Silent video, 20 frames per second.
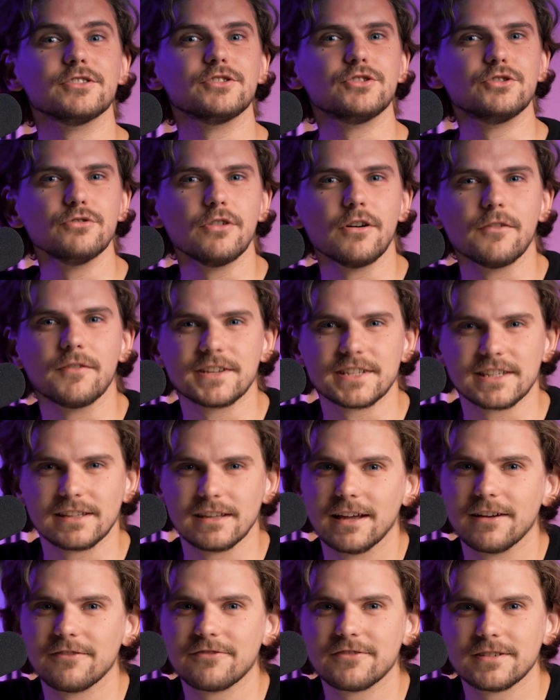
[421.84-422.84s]
the two of us
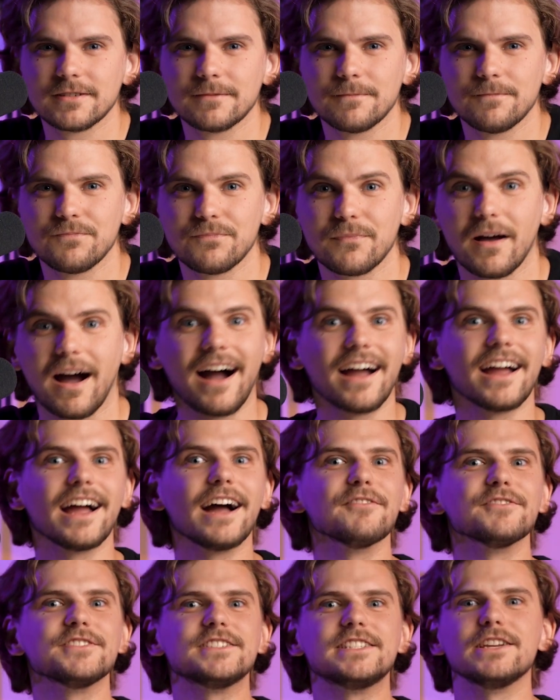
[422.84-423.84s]
left, I
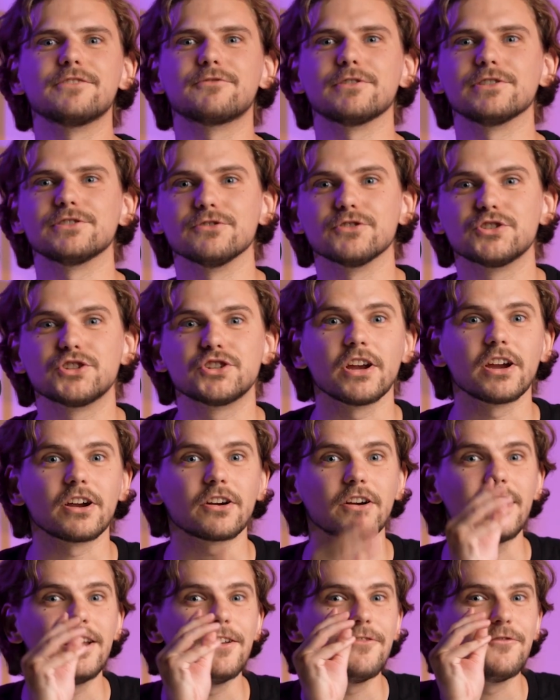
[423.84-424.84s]
have a secret to
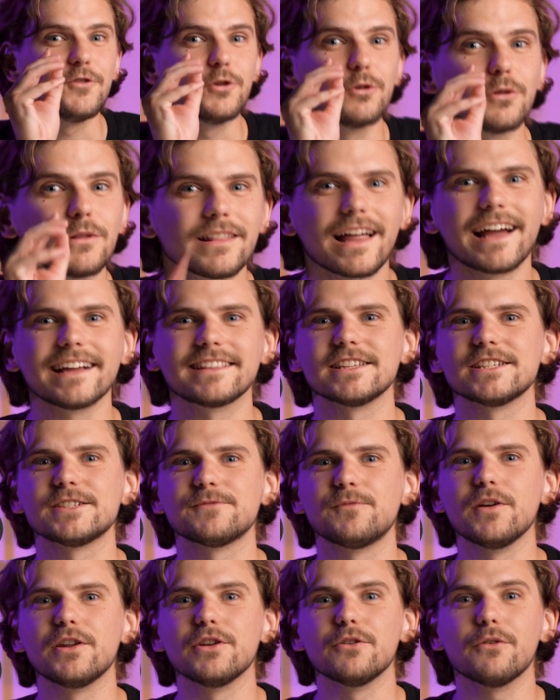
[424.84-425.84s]
share. If you like this
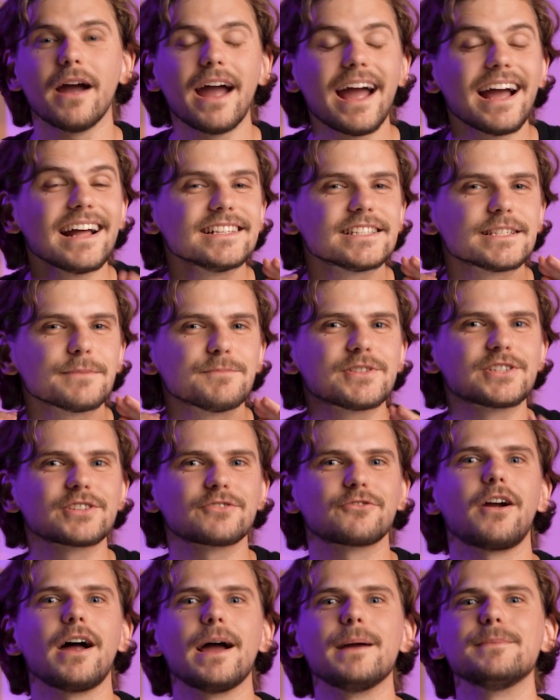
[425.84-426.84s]
video and
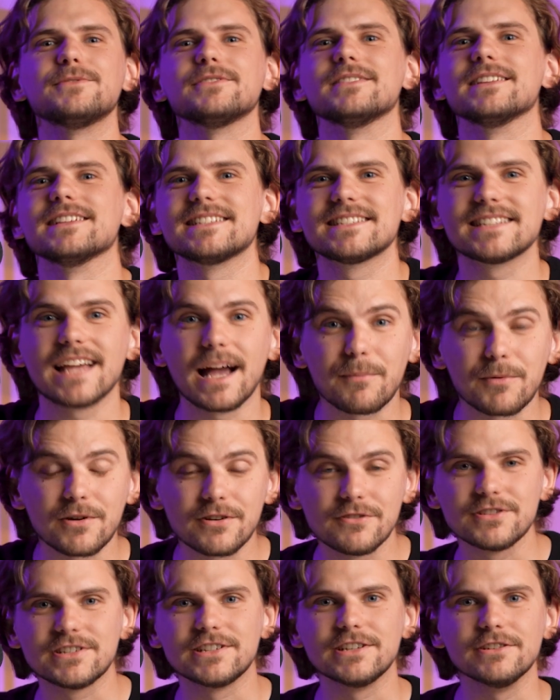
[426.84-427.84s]
subscribe to the
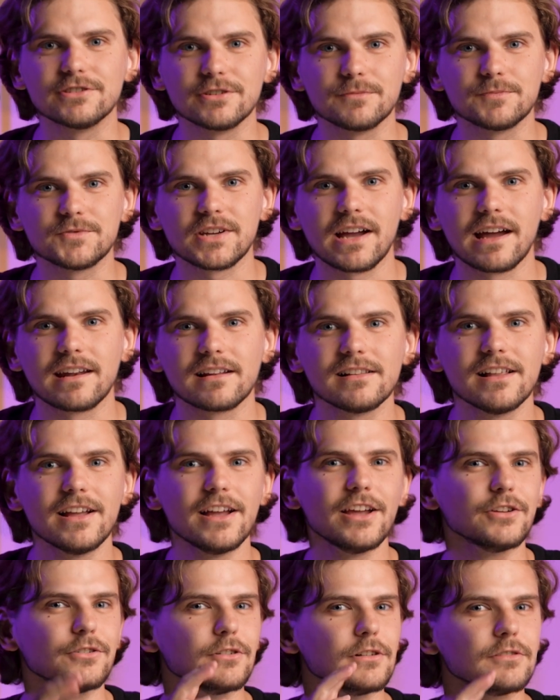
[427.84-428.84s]
Cybernews YouTube channel,
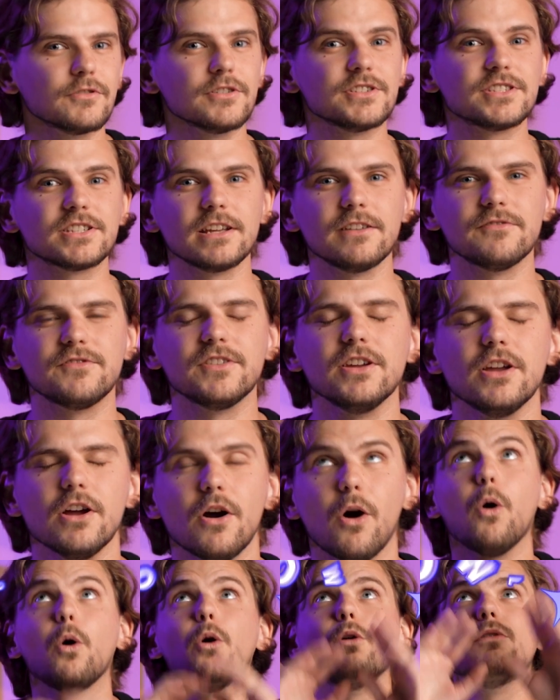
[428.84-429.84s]
you'll receive the
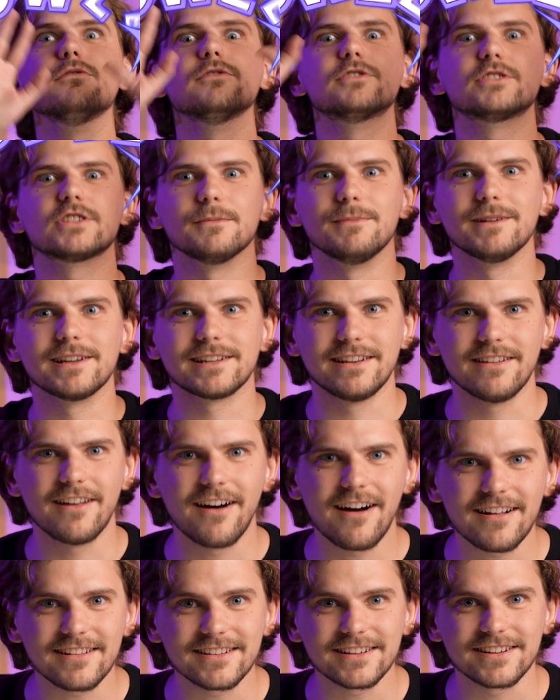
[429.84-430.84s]
ultimate
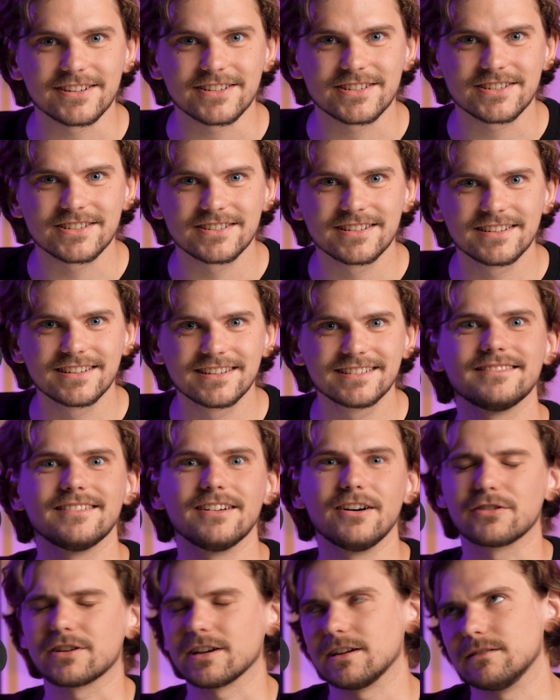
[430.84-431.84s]
knowledge.
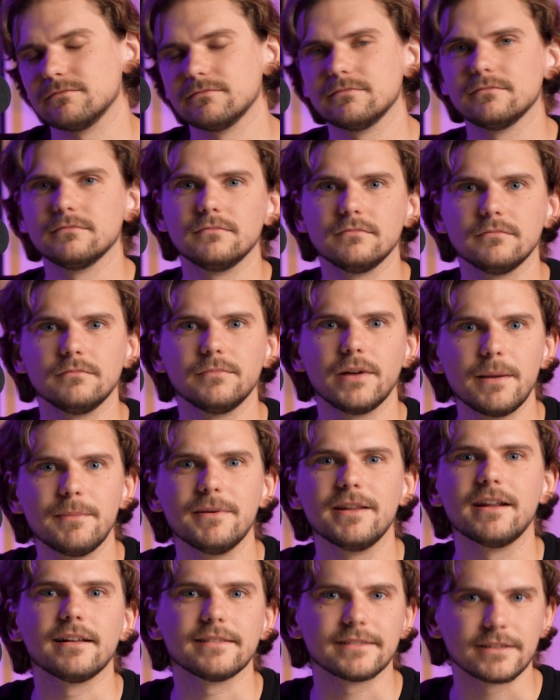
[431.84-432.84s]
Okay,
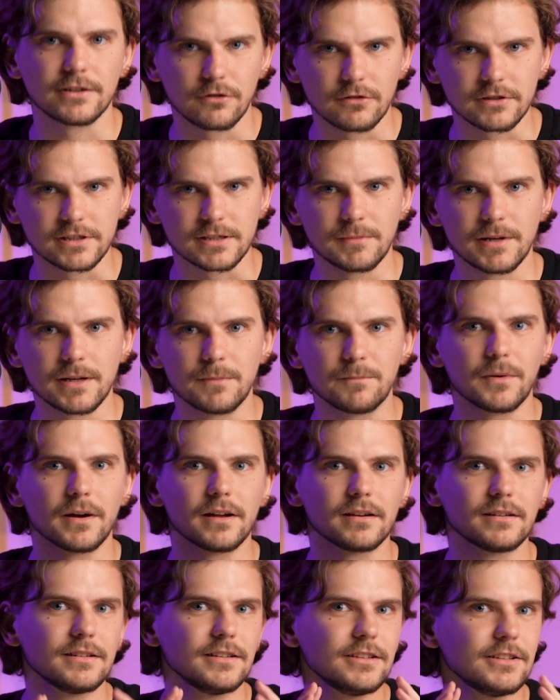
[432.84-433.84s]
maybe not the ultimate,
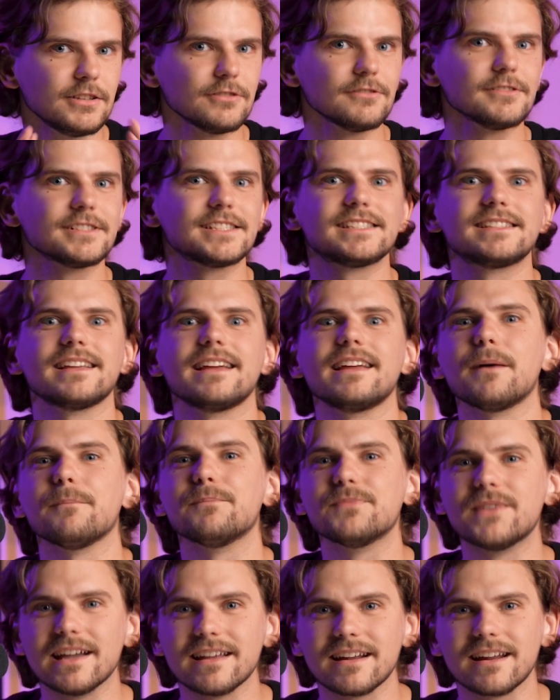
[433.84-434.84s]
but you'll stay
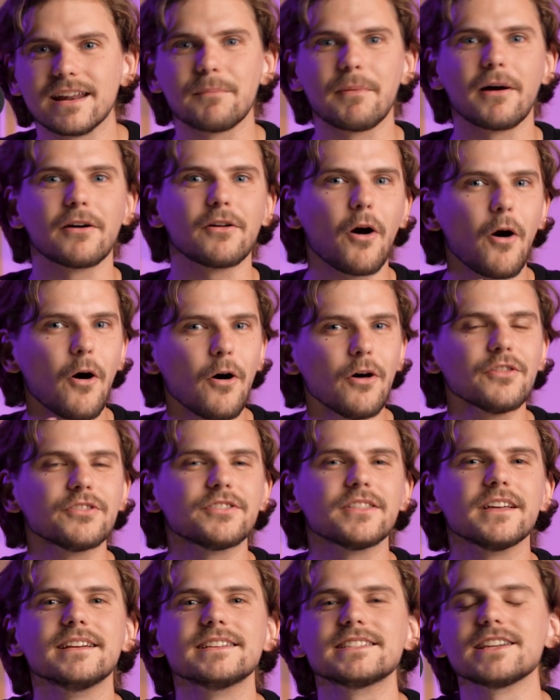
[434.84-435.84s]
updated about all
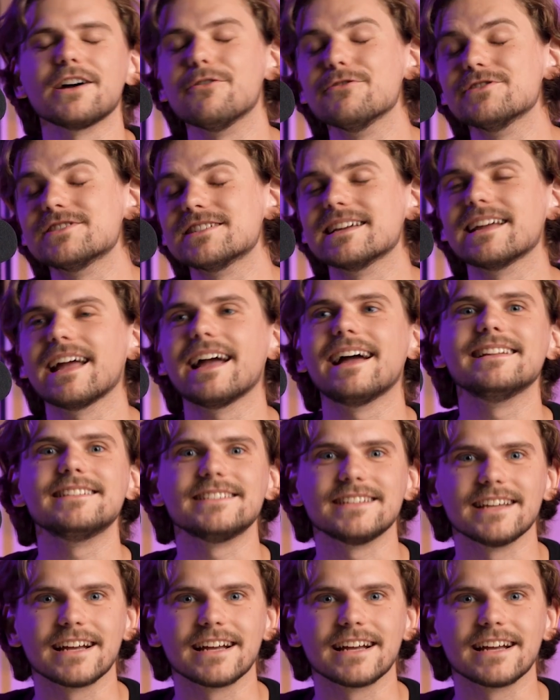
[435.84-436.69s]
things hosting and